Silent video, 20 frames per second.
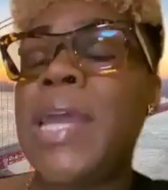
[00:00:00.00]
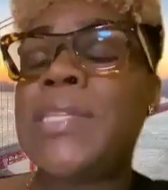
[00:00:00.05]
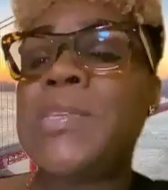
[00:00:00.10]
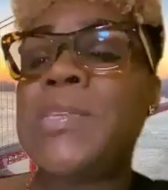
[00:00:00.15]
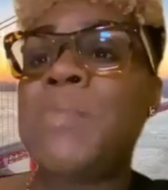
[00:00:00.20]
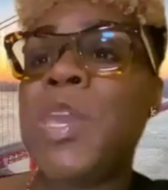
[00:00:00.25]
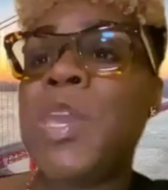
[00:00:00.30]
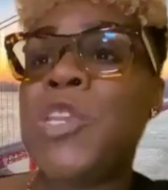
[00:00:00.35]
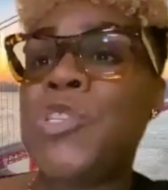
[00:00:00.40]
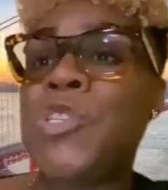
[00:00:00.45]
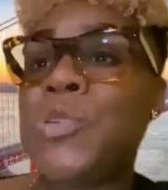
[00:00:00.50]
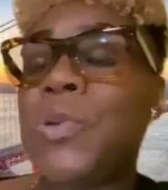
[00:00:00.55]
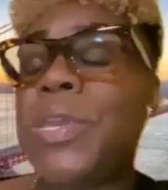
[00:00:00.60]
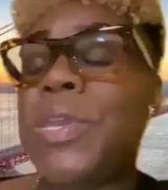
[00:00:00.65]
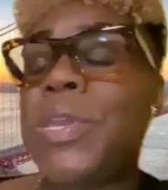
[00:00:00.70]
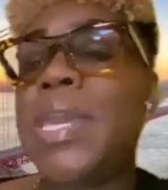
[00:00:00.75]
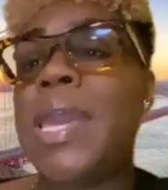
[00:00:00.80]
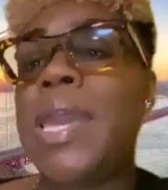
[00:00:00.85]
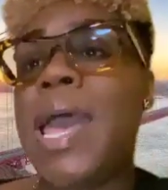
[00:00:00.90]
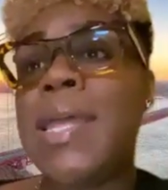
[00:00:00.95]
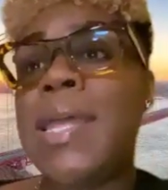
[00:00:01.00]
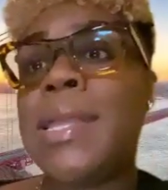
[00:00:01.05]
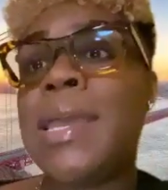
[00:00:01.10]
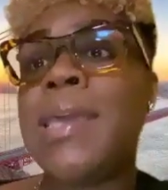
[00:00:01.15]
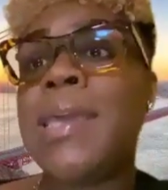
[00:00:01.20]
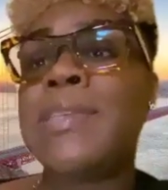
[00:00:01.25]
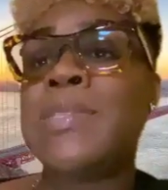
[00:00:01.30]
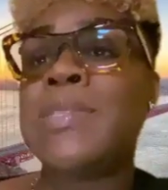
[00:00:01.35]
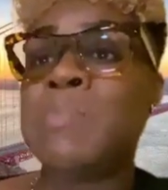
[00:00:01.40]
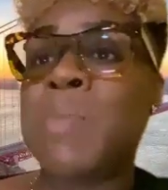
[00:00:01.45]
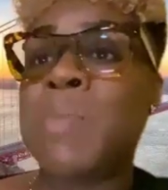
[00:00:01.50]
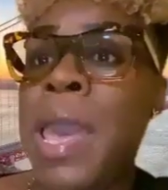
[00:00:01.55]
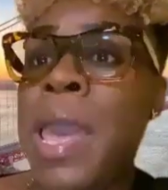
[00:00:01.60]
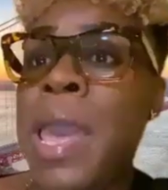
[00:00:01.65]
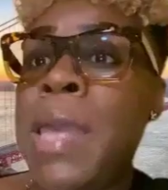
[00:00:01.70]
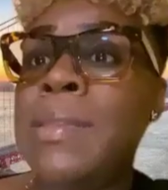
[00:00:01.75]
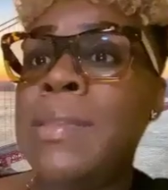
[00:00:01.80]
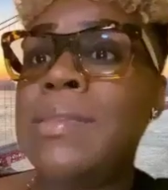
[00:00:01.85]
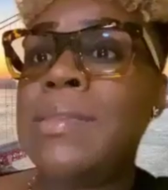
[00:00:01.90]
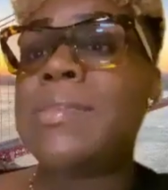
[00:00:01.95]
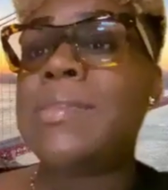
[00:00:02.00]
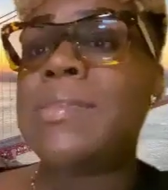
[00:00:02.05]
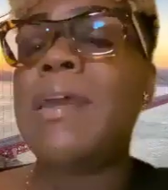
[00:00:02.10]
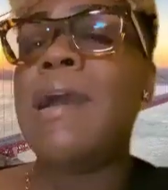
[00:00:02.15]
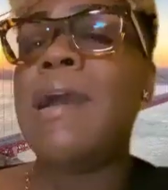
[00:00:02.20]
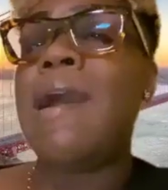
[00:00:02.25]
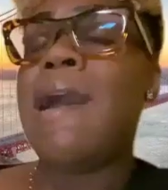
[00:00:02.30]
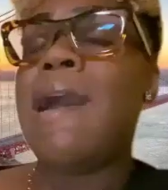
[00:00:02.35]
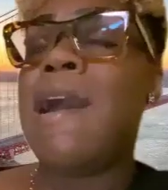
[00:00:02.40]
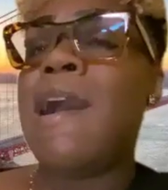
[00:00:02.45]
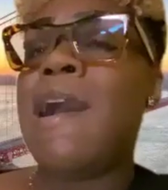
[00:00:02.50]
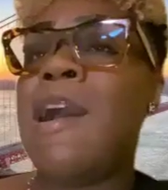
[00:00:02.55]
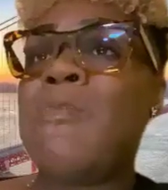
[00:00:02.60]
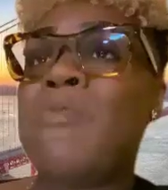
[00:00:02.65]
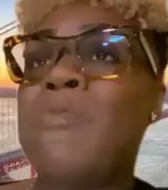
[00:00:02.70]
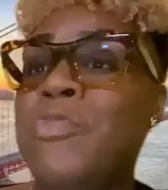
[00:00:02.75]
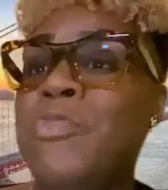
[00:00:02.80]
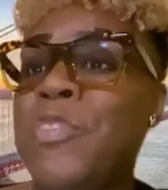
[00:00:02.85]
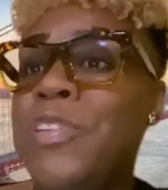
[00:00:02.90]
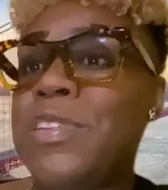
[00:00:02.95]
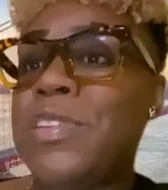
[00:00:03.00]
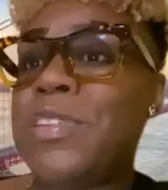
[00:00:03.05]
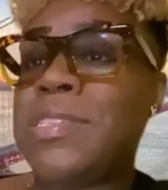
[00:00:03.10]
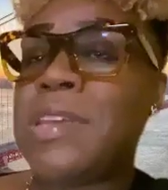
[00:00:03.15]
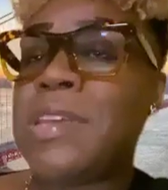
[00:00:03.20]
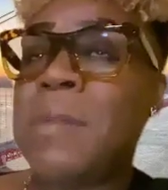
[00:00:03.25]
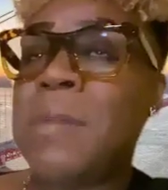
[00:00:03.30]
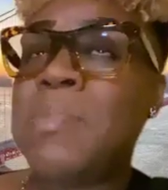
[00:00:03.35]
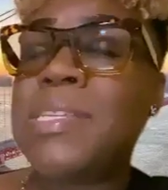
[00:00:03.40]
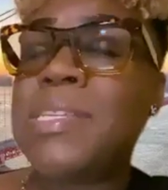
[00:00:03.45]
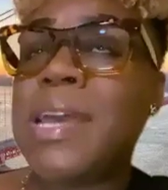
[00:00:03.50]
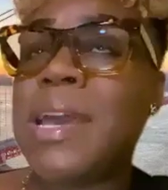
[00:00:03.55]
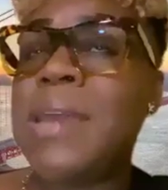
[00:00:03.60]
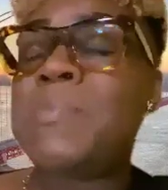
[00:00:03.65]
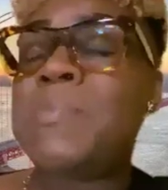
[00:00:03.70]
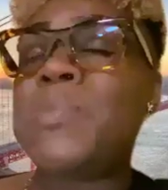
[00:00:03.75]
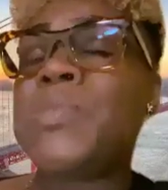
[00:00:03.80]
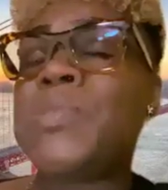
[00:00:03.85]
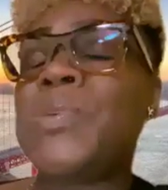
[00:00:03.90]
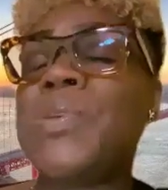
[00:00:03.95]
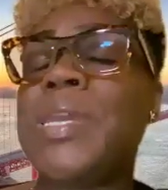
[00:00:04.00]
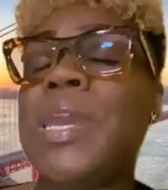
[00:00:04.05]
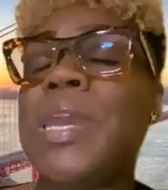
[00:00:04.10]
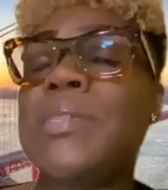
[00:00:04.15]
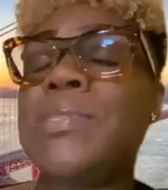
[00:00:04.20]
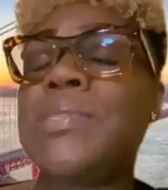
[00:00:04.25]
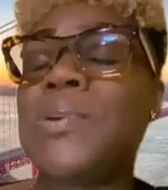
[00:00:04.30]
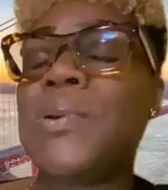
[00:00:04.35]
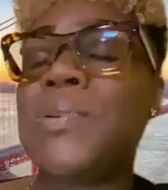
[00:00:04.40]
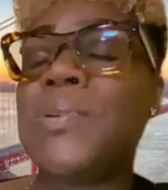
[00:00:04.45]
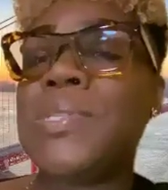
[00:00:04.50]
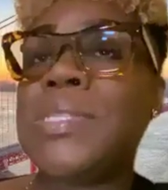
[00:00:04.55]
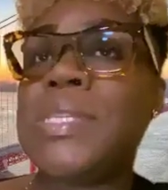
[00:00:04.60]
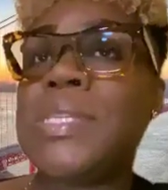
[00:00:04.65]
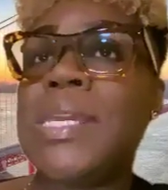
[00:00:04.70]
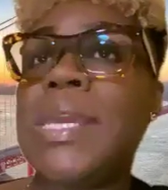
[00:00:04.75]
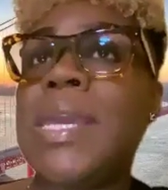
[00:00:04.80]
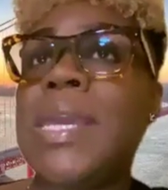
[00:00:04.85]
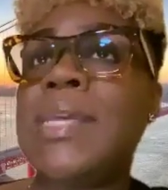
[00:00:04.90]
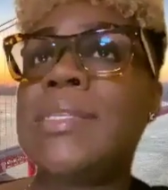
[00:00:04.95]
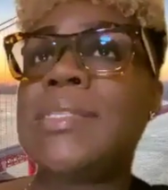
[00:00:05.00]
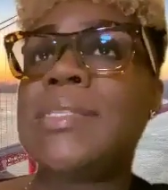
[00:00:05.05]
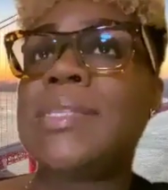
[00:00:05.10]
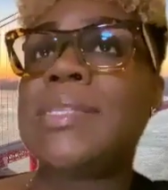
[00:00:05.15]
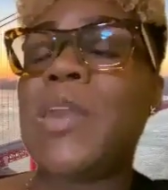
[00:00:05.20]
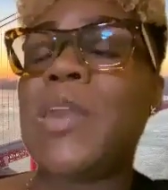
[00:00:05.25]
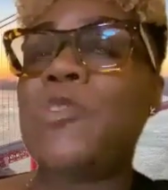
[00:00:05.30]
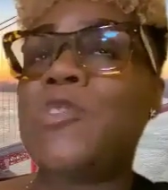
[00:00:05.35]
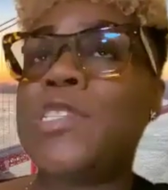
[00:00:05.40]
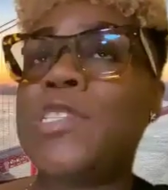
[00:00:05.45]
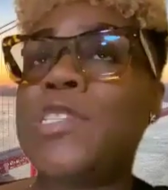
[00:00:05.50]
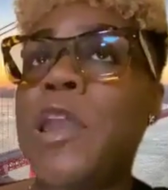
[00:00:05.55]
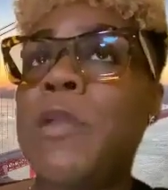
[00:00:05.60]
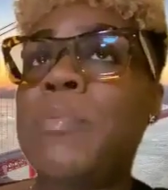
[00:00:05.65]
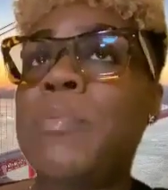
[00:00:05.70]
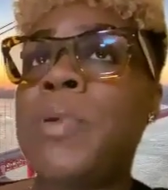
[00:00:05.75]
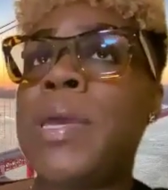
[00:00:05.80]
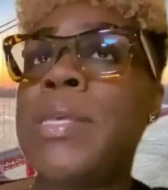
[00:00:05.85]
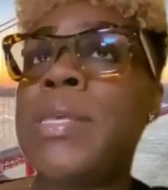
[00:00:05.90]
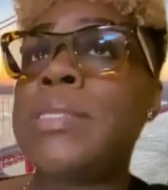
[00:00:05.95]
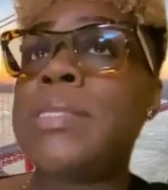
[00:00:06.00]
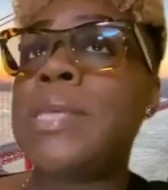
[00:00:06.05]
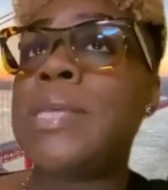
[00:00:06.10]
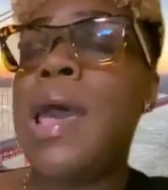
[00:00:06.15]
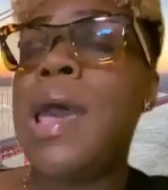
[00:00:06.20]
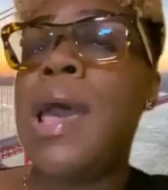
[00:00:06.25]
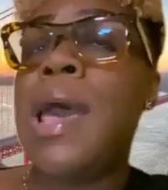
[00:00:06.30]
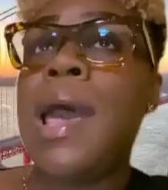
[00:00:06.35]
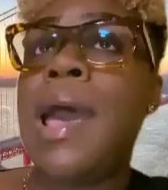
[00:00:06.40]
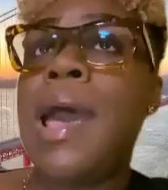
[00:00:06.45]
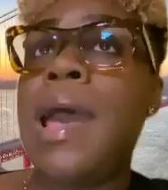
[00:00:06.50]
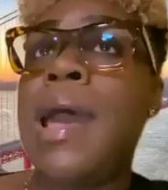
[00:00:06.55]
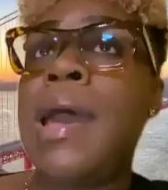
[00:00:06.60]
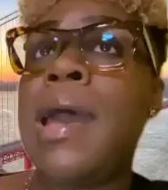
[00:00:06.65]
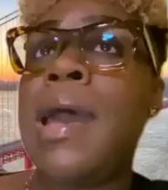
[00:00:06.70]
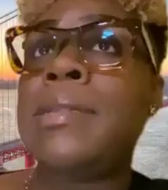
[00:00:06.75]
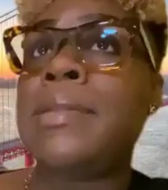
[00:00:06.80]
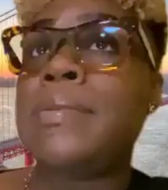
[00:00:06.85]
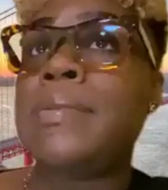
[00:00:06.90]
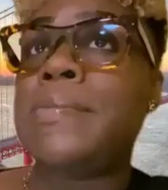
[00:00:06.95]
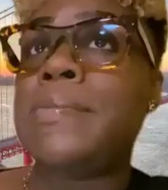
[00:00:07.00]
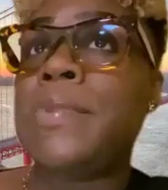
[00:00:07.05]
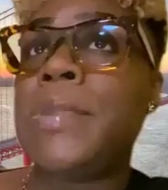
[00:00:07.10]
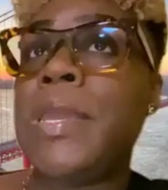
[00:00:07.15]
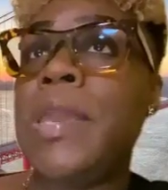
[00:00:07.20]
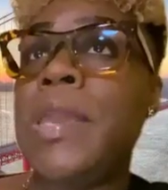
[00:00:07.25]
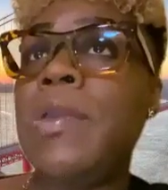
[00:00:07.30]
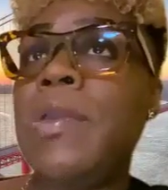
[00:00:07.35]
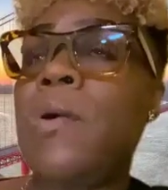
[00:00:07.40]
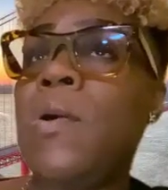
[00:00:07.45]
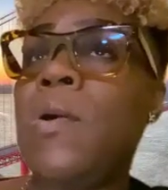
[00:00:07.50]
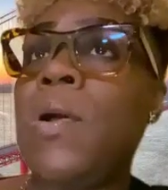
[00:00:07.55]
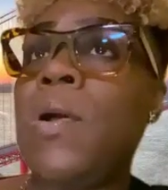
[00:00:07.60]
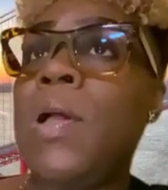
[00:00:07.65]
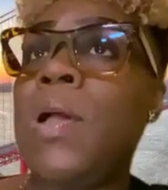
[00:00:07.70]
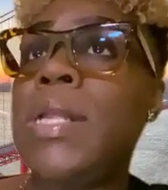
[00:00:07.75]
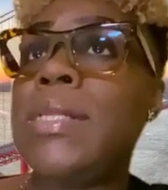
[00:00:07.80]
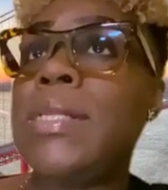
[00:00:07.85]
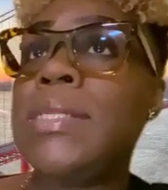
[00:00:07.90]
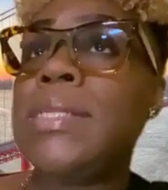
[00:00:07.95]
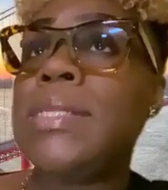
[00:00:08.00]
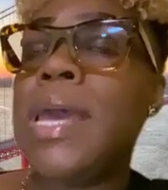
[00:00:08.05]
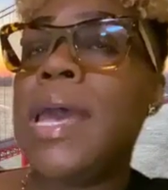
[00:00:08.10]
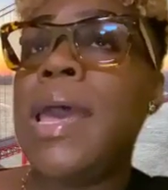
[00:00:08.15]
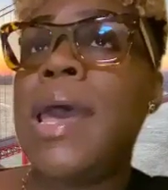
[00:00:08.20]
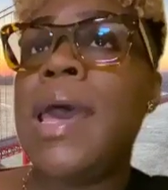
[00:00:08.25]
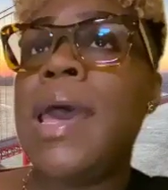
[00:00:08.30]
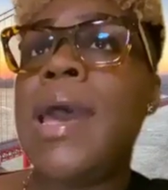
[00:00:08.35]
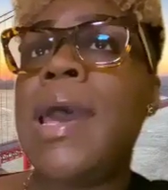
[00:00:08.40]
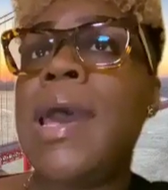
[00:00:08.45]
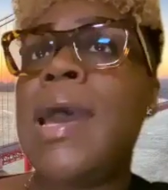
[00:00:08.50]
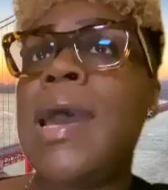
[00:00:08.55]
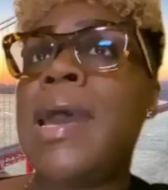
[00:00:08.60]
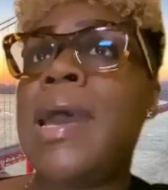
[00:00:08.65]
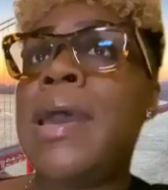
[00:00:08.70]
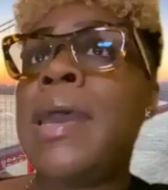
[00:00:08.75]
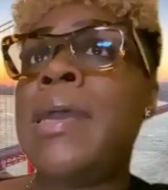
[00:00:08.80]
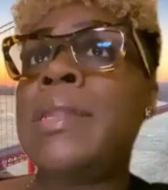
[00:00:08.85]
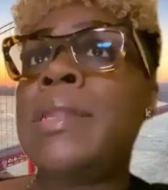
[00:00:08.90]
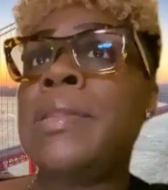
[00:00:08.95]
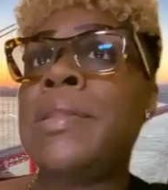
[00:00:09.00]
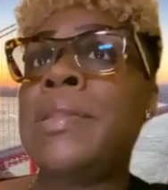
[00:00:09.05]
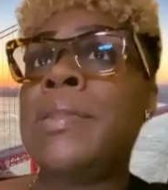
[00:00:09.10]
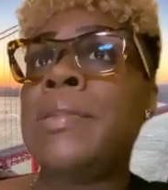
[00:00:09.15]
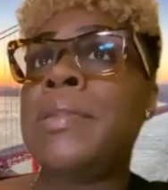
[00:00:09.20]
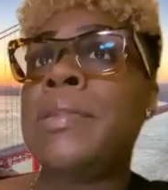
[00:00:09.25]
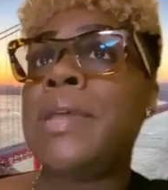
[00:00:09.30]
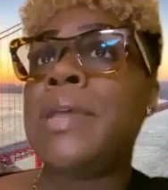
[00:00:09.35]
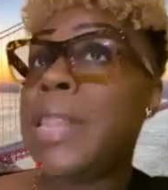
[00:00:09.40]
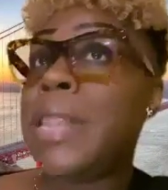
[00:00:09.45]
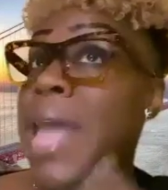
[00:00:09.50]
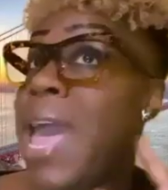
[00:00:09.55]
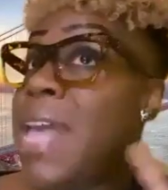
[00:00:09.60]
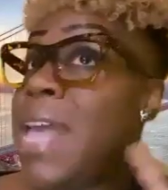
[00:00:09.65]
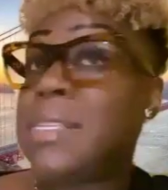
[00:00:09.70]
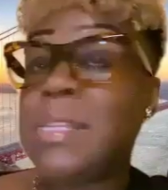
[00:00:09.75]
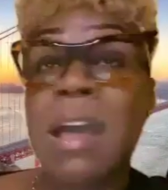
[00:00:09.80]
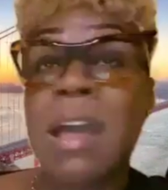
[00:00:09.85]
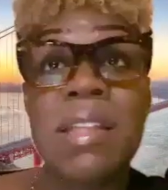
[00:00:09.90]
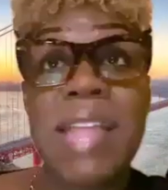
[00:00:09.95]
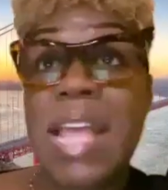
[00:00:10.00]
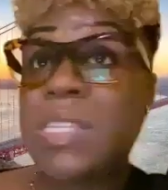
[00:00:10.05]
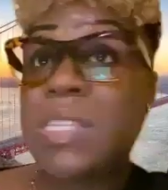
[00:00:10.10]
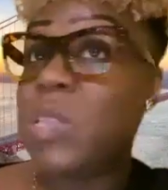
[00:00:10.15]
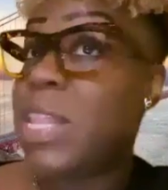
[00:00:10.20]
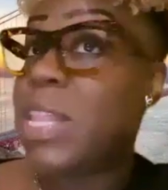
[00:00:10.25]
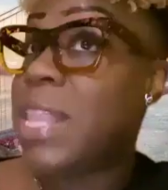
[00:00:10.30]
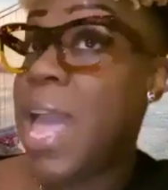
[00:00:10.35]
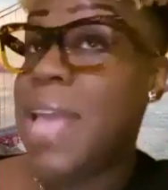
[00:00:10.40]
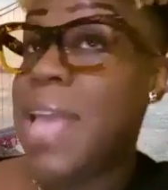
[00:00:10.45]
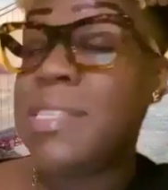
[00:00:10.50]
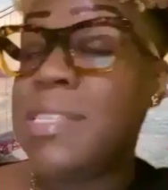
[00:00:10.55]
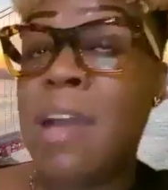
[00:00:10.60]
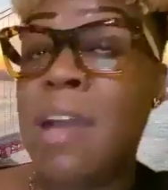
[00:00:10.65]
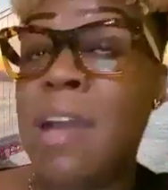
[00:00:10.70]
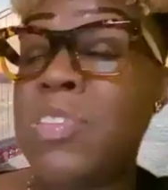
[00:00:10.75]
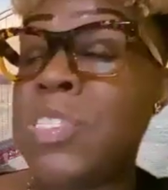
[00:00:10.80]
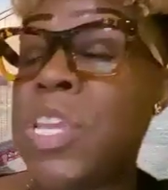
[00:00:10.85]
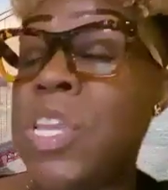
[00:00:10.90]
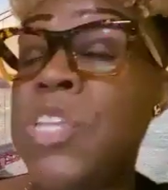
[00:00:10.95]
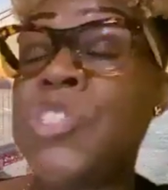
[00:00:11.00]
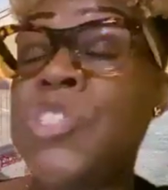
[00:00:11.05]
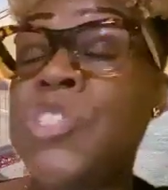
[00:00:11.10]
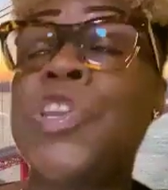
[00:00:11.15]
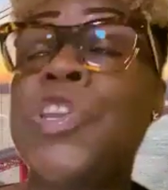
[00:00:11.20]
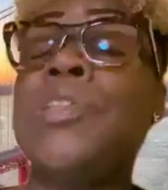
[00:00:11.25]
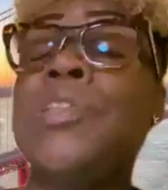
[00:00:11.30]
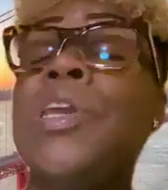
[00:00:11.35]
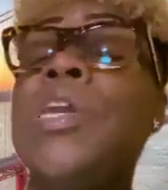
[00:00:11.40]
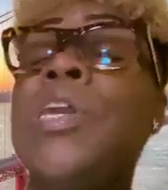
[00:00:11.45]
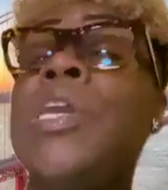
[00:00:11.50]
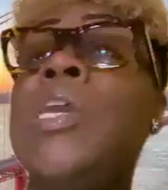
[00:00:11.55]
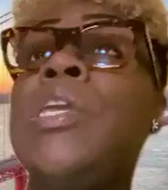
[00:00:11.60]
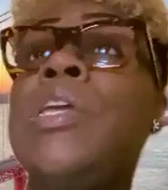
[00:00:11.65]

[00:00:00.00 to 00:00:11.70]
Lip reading: he had to make sure he had his meds for the summertime. So he had to go see his psychotherapist. And he called, and that's the last conversation.